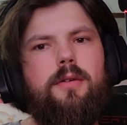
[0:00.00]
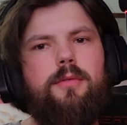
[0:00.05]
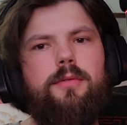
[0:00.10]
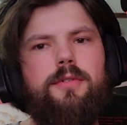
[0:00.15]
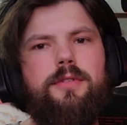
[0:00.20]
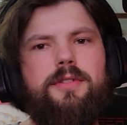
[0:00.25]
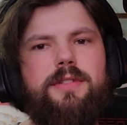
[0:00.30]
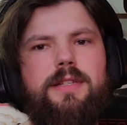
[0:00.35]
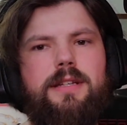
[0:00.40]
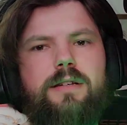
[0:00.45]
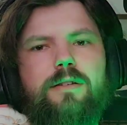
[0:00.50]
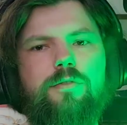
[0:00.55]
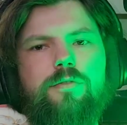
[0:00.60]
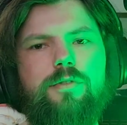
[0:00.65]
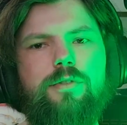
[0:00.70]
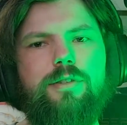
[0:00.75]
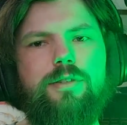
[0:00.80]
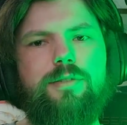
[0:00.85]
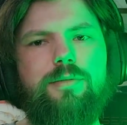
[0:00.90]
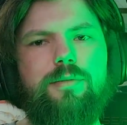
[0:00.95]
Alright, we'll use standard
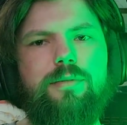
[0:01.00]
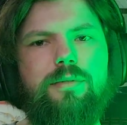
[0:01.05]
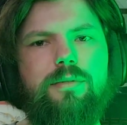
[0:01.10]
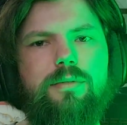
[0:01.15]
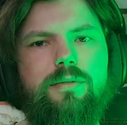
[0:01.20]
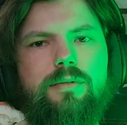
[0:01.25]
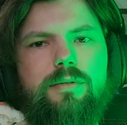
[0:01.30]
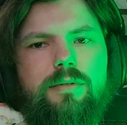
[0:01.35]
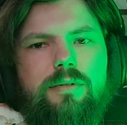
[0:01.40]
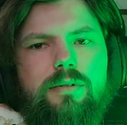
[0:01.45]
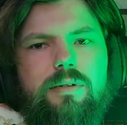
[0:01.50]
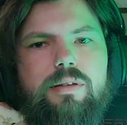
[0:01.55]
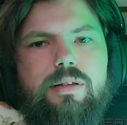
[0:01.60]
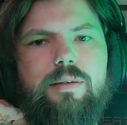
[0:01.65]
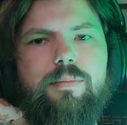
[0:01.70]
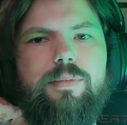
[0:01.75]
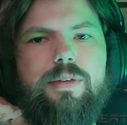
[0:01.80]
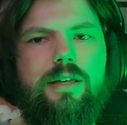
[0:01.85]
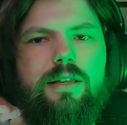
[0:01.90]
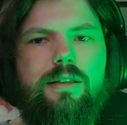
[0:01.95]
for this one.
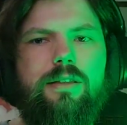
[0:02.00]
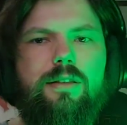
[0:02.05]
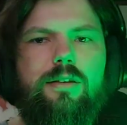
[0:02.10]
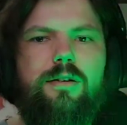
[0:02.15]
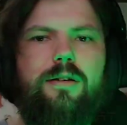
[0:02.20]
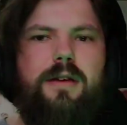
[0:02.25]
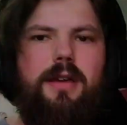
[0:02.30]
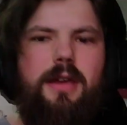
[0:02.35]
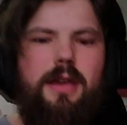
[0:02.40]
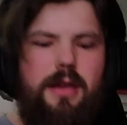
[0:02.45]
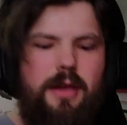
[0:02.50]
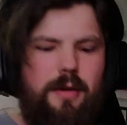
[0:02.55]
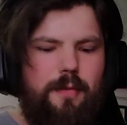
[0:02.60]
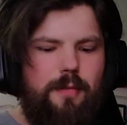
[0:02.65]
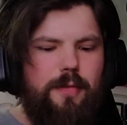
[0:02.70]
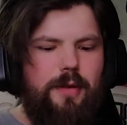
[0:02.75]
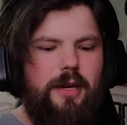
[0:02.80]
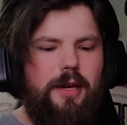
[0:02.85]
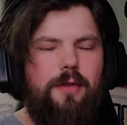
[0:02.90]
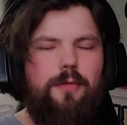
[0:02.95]
Put that in there.
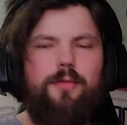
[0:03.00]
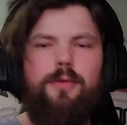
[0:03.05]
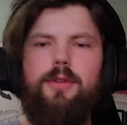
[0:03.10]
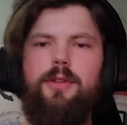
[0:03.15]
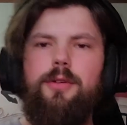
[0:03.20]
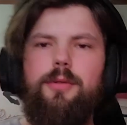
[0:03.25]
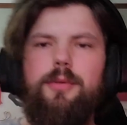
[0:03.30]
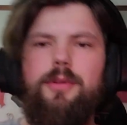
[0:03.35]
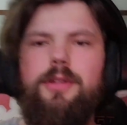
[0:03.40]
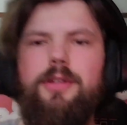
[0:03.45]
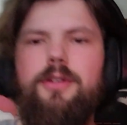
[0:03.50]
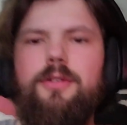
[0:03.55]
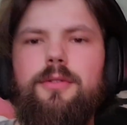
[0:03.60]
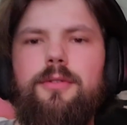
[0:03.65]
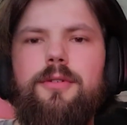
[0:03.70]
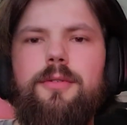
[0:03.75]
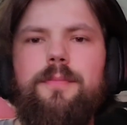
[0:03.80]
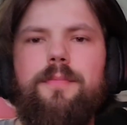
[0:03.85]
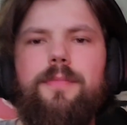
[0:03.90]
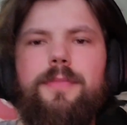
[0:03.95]
But really, really
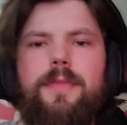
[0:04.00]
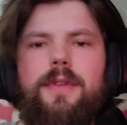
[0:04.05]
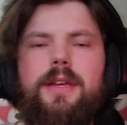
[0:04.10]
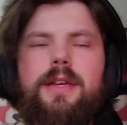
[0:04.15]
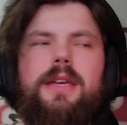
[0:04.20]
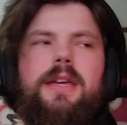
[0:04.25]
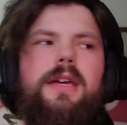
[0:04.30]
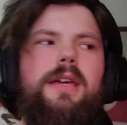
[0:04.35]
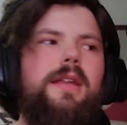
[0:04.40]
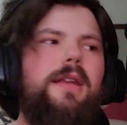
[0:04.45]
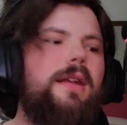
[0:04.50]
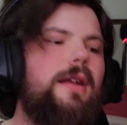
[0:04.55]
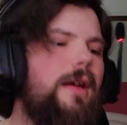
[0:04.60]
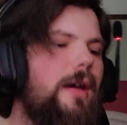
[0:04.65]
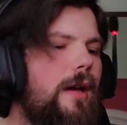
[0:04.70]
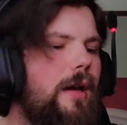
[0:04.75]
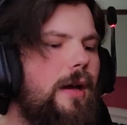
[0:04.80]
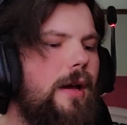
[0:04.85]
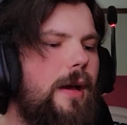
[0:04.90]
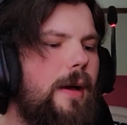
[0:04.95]
cool. Again,
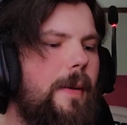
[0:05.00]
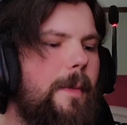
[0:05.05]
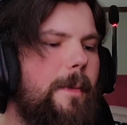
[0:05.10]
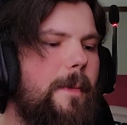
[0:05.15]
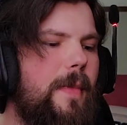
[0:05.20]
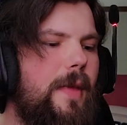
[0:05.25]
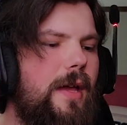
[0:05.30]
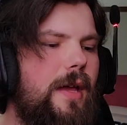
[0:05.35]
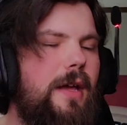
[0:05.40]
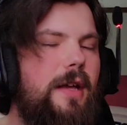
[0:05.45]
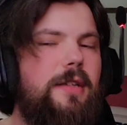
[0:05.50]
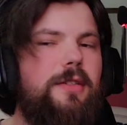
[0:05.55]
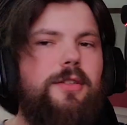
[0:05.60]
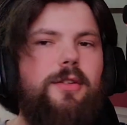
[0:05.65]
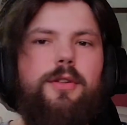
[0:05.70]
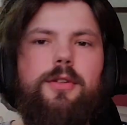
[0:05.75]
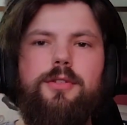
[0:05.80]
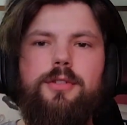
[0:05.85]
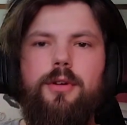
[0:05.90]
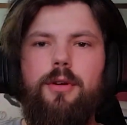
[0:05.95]
so
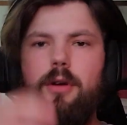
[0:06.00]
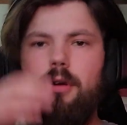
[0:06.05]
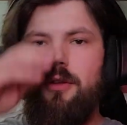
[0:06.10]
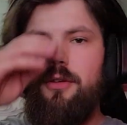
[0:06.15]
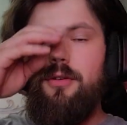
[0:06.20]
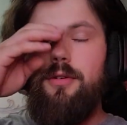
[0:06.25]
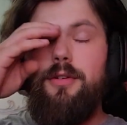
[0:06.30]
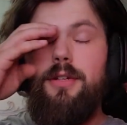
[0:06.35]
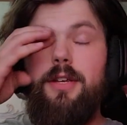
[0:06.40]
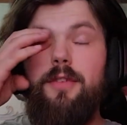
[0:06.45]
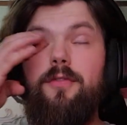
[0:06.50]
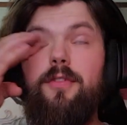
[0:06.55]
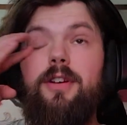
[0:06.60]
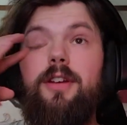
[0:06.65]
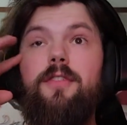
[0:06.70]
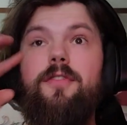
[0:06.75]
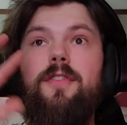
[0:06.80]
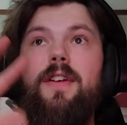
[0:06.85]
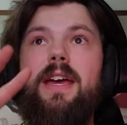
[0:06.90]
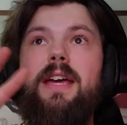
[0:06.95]
those are all your different
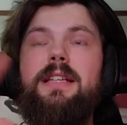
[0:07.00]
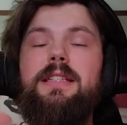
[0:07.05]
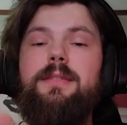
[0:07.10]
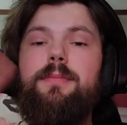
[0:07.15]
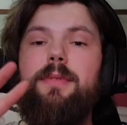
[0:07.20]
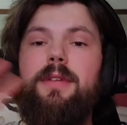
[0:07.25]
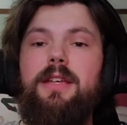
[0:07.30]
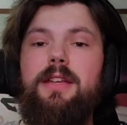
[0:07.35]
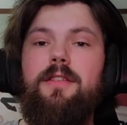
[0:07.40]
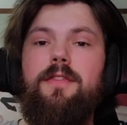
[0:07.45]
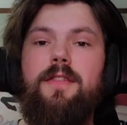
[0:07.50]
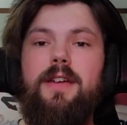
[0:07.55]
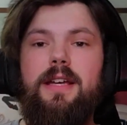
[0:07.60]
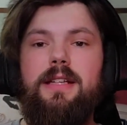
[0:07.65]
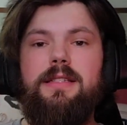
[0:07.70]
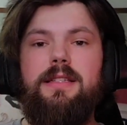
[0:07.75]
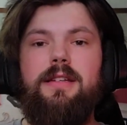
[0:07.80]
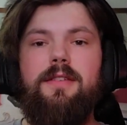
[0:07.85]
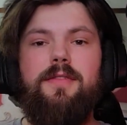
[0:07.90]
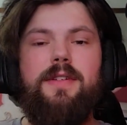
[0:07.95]
effects, blade
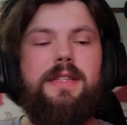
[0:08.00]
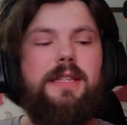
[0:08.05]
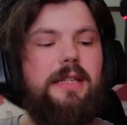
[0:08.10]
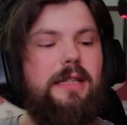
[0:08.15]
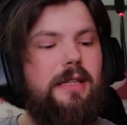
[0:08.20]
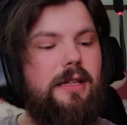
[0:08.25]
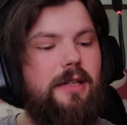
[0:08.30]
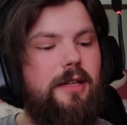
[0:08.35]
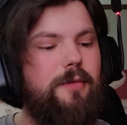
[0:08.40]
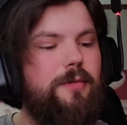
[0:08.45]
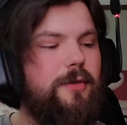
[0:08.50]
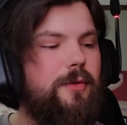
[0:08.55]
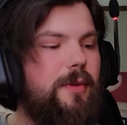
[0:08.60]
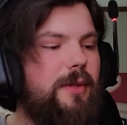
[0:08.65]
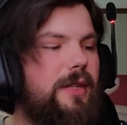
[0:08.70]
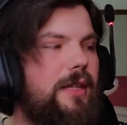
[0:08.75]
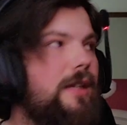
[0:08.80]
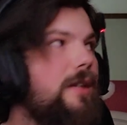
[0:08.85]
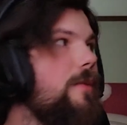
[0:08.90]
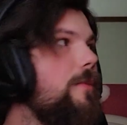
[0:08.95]
effects and everything that comes
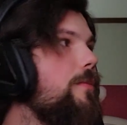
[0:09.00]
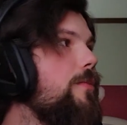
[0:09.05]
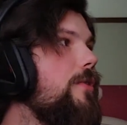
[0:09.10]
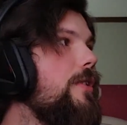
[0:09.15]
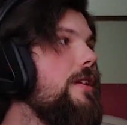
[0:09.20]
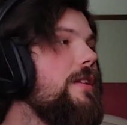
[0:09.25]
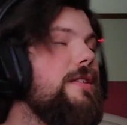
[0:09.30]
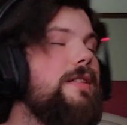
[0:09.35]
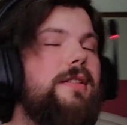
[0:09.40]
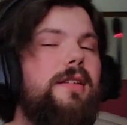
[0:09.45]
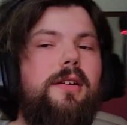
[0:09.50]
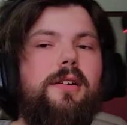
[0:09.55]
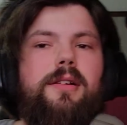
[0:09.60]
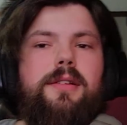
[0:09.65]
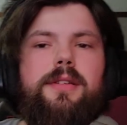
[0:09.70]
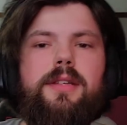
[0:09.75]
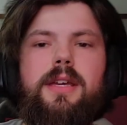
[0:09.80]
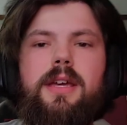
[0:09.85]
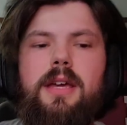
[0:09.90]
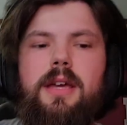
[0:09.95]
with it,
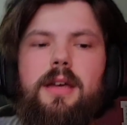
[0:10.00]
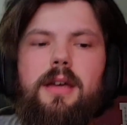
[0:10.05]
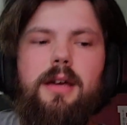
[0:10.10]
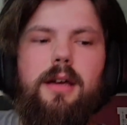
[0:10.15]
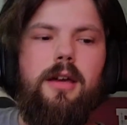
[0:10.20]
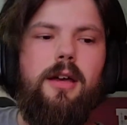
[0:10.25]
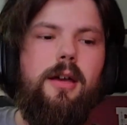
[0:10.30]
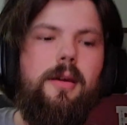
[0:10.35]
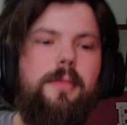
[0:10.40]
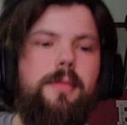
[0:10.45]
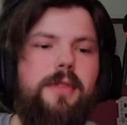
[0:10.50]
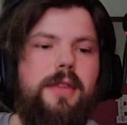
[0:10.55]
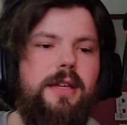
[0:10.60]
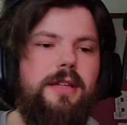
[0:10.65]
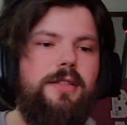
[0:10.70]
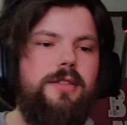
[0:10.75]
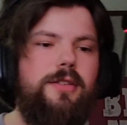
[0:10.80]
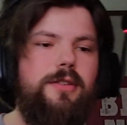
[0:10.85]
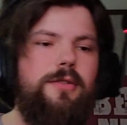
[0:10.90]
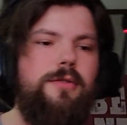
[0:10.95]
pre-installed.
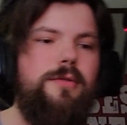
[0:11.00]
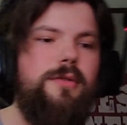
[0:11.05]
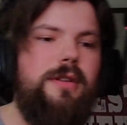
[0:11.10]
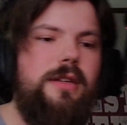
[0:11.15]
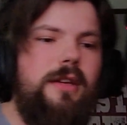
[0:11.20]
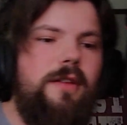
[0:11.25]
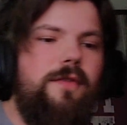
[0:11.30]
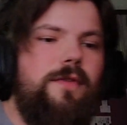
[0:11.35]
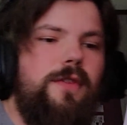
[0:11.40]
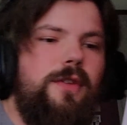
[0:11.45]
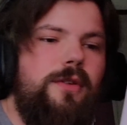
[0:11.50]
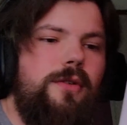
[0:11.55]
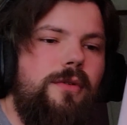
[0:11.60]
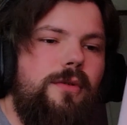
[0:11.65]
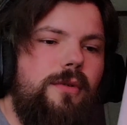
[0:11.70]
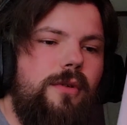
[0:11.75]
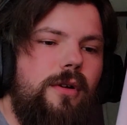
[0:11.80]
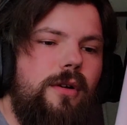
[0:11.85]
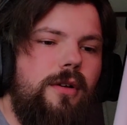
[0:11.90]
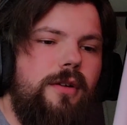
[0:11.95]
They do give
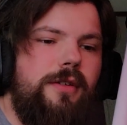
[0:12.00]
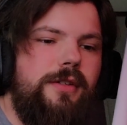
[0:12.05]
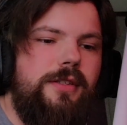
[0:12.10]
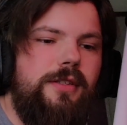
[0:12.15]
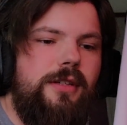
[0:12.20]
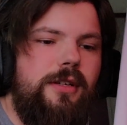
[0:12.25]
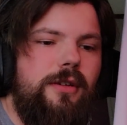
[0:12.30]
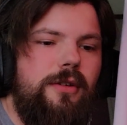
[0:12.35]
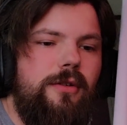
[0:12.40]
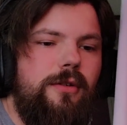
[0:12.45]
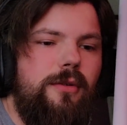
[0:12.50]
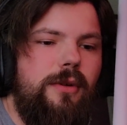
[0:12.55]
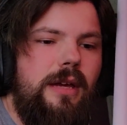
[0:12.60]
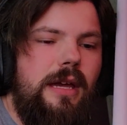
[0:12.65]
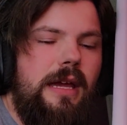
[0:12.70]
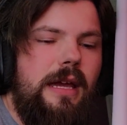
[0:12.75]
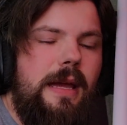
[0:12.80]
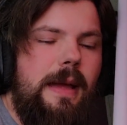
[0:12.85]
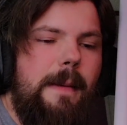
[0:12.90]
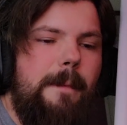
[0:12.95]
you also
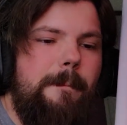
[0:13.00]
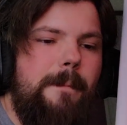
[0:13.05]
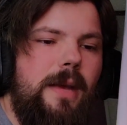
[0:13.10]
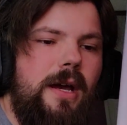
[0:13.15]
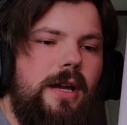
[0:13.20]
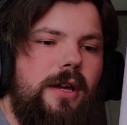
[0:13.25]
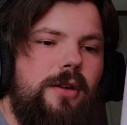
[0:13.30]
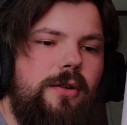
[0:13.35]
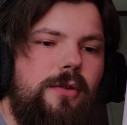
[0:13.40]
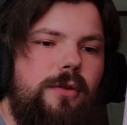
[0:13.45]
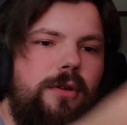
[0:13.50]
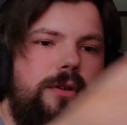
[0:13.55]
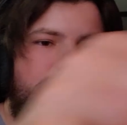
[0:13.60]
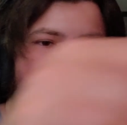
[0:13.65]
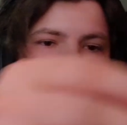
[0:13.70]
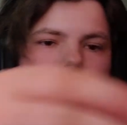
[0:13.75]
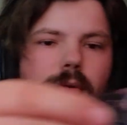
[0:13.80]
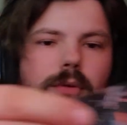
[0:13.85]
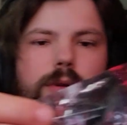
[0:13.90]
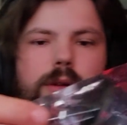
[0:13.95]
a
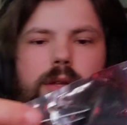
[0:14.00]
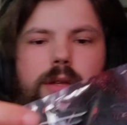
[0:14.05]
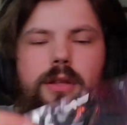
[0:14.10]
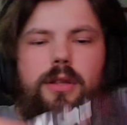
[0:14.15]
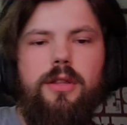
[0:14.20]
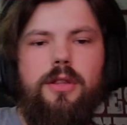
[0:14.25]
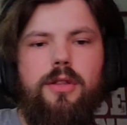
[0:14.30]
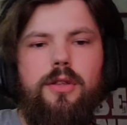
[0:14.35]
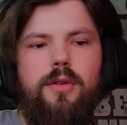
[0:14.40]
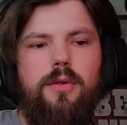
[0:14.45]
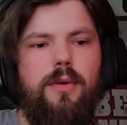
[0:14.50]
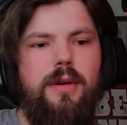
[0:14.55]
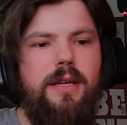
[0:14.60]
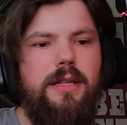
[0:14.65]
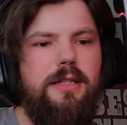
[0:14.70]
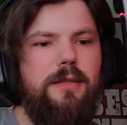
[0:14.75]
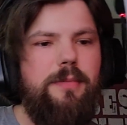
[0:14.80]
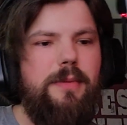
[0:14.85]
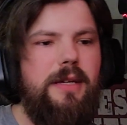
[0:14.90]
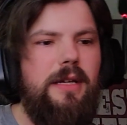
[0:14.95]
micro
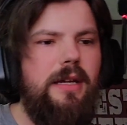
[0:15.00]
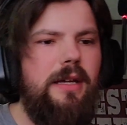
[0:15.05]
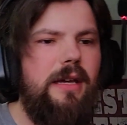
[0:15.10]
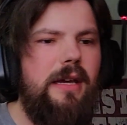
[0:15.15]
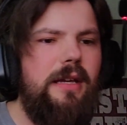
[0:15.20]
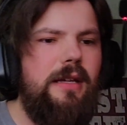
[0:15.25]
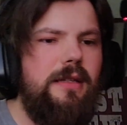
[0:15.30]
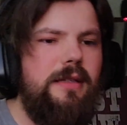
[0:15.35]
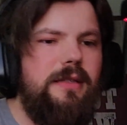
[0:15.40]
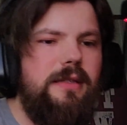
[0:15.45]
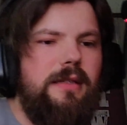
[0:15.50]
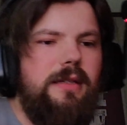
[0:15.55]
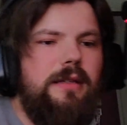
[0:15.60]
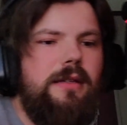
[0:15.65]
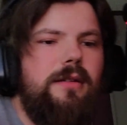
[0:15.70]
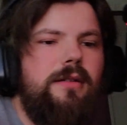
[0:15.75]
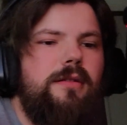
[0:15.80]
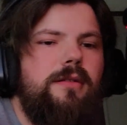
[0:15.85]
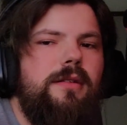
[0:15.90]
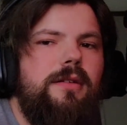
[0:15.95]
USB. I had it
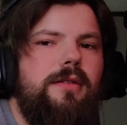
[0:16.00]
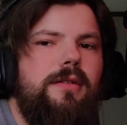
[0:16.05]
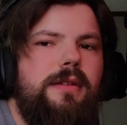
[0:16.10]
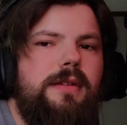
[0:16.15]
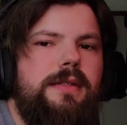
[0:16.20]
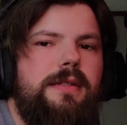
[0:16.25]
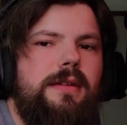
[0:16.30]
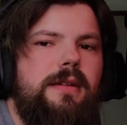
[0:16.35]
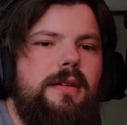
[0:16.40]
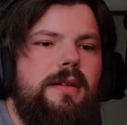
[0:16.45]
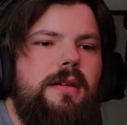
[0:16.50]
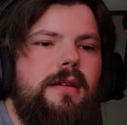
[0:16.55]
sitting here. There it is.